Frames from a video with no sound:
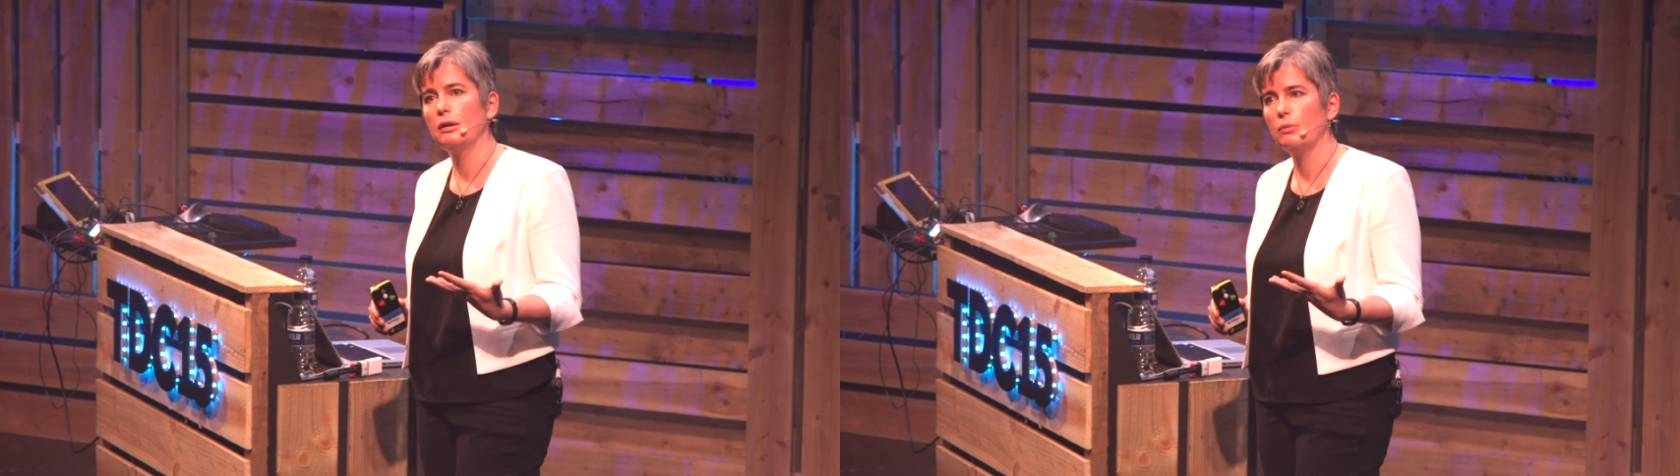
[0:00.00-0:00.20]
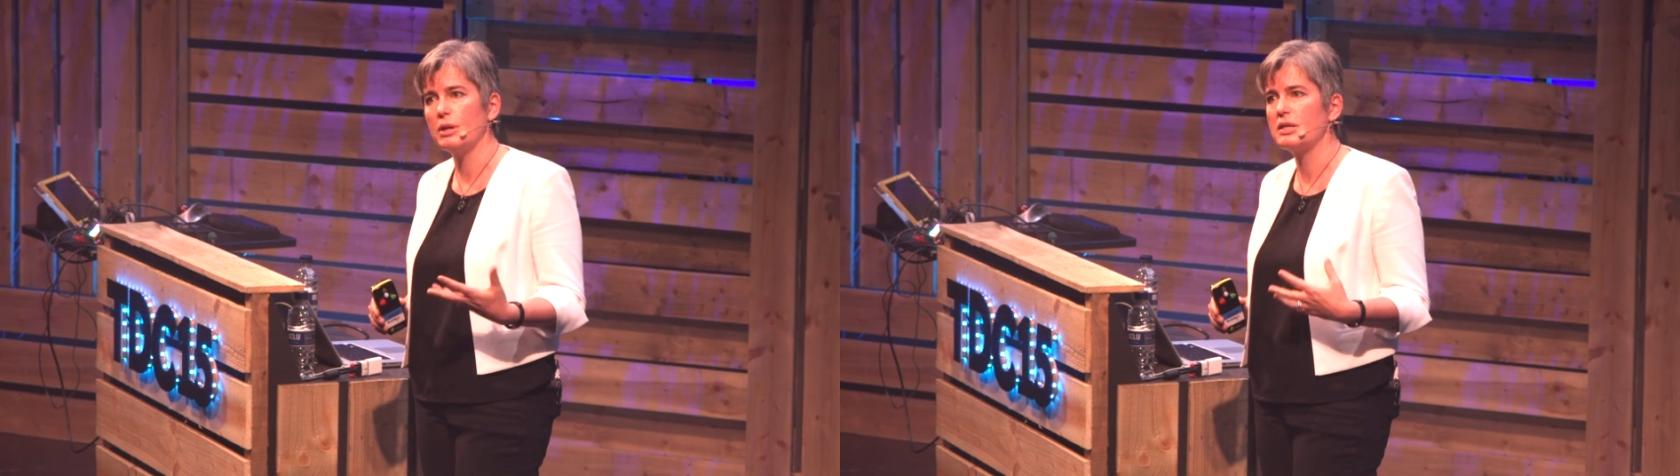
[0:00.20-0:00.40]

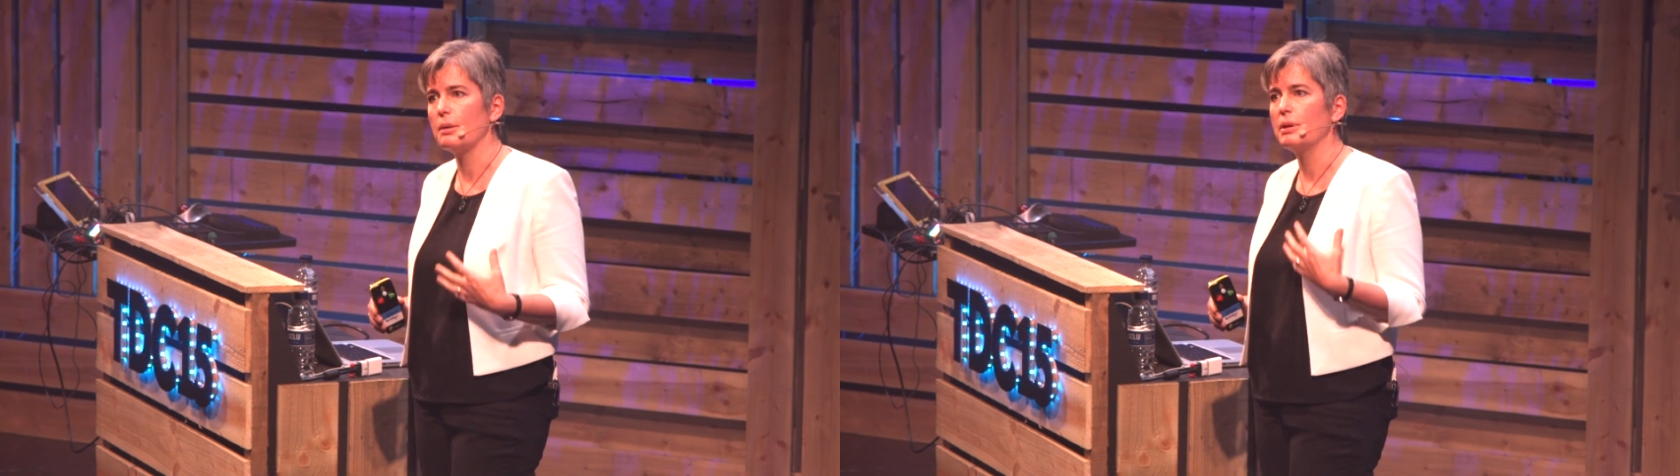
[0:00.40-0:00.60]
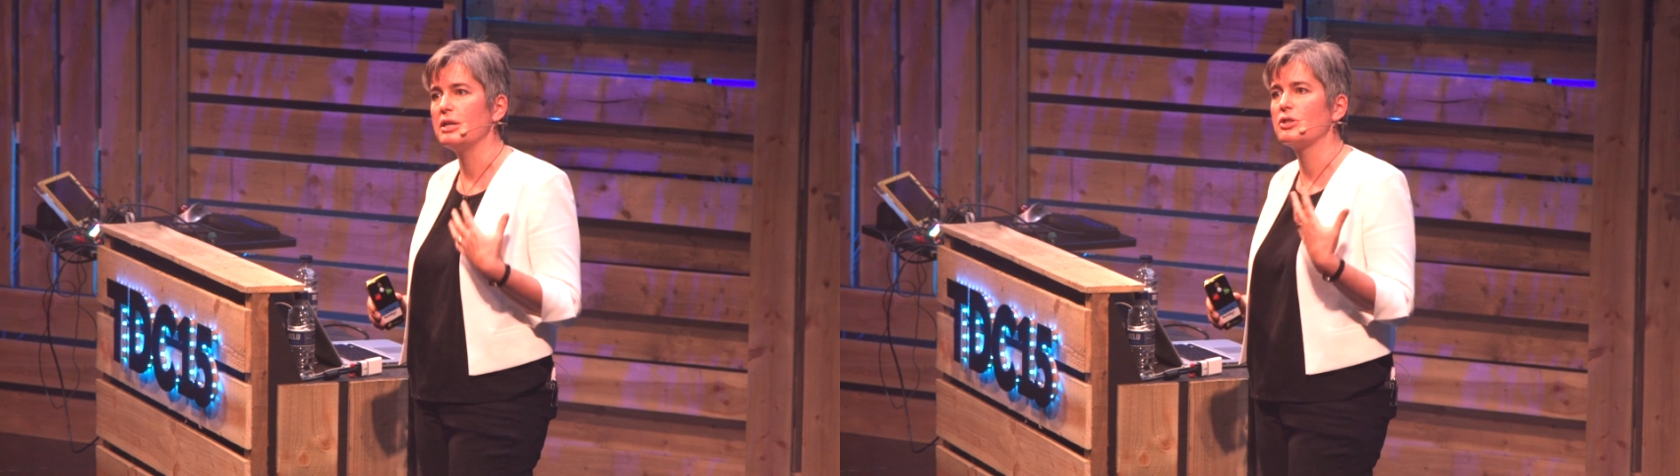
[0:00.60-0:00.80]
when
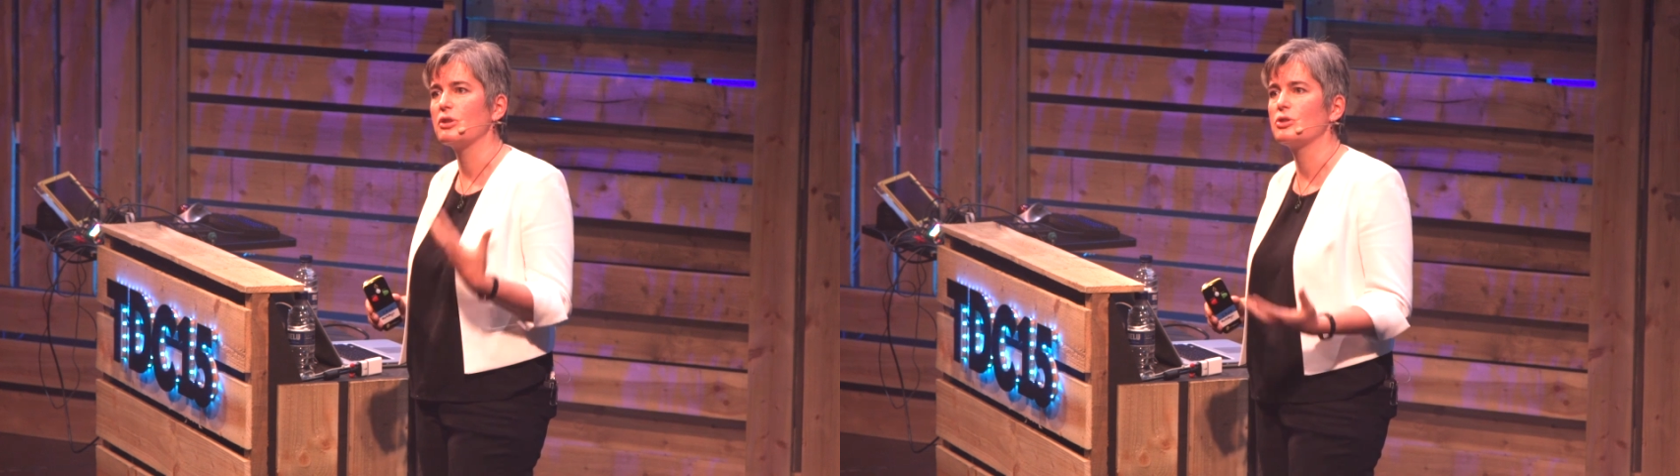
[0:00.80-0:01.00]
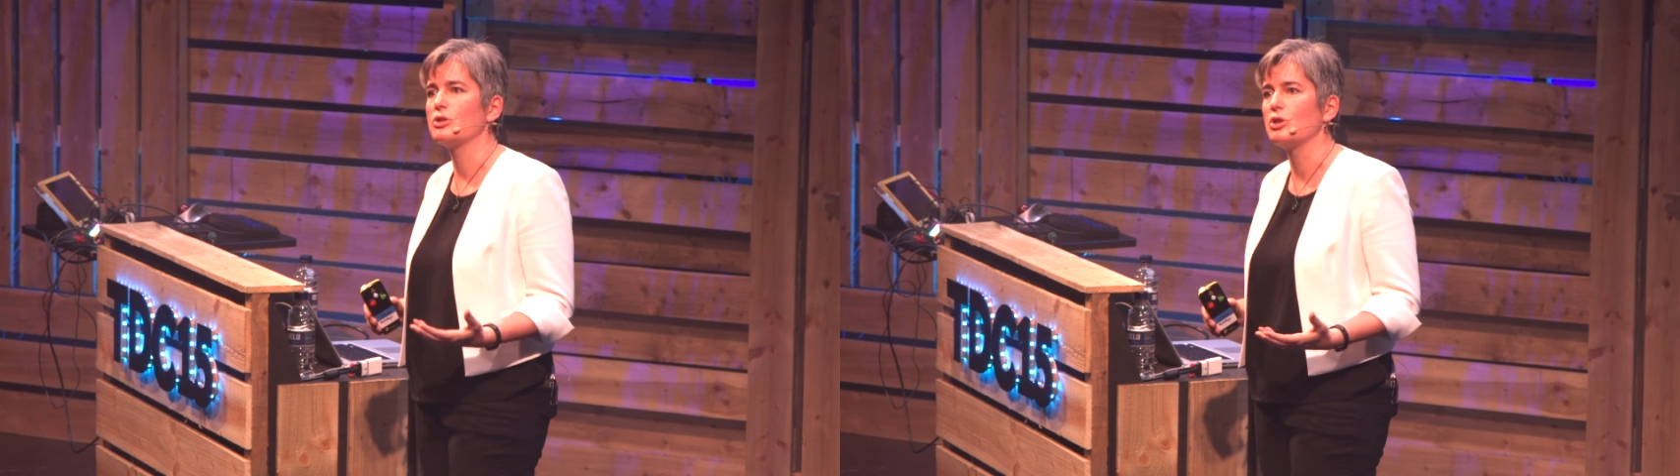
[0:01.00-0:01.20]
somebody
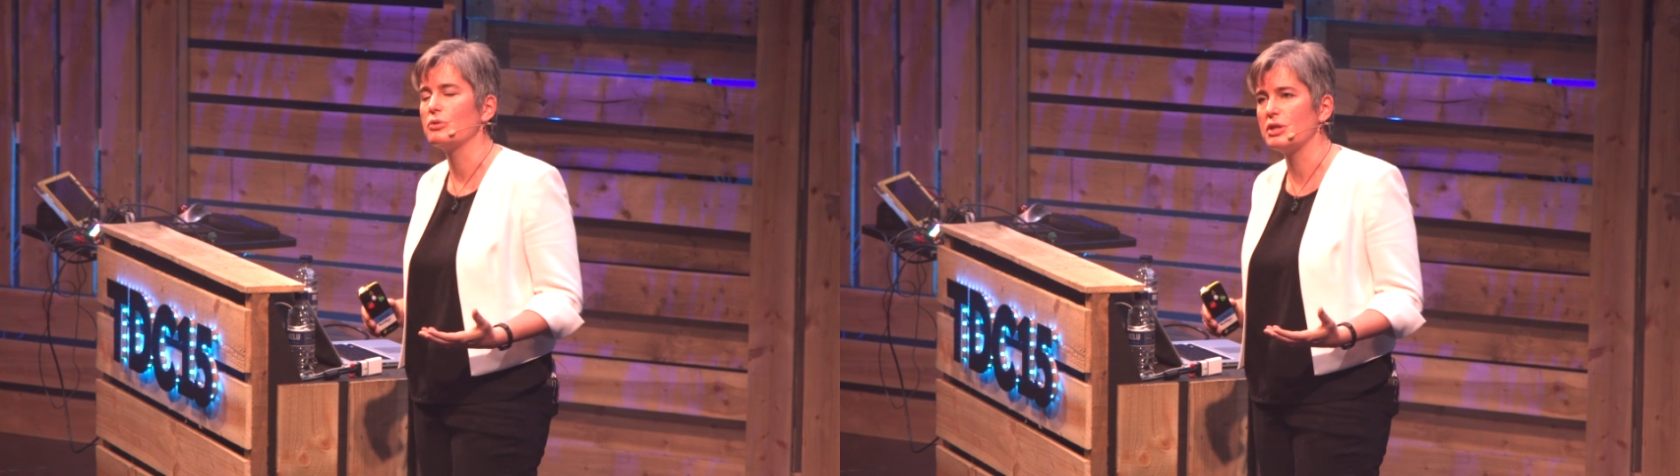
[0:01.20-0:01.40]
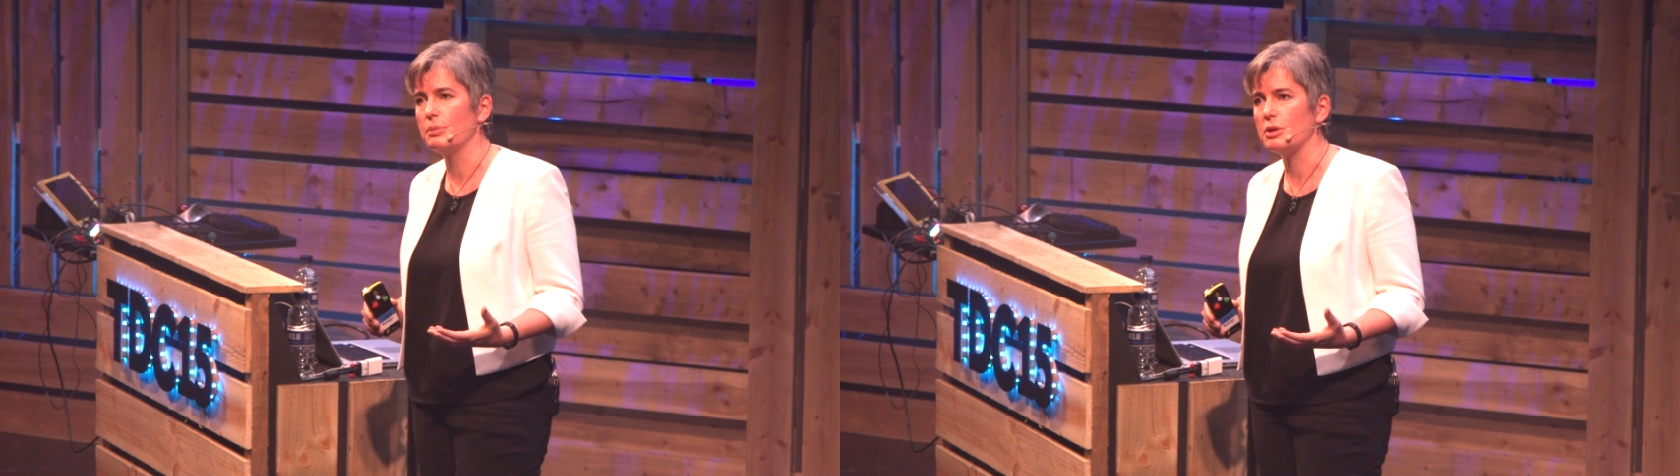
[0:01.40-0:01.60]
starts to show
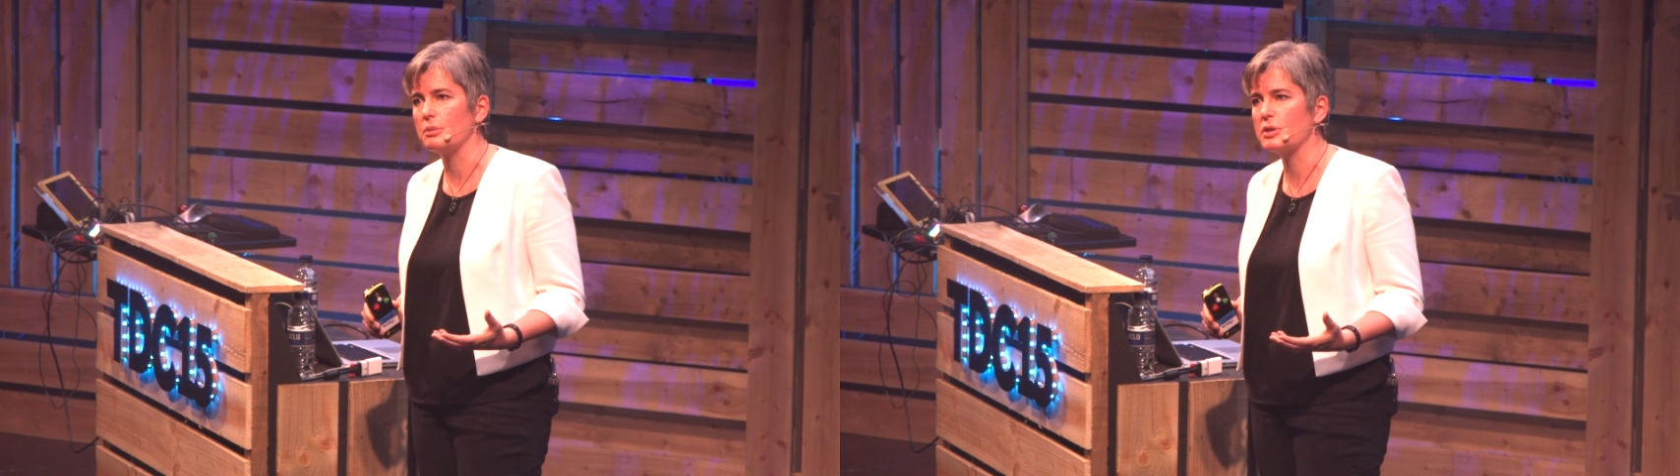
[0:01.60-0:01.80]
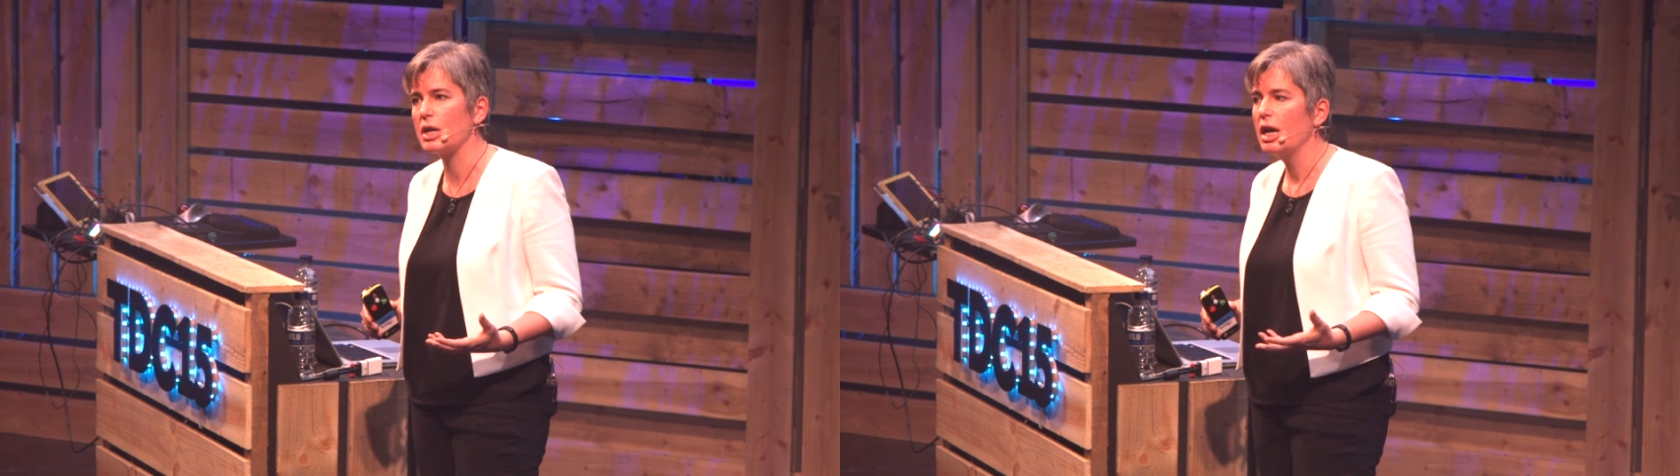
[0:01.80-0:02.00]
symptoms.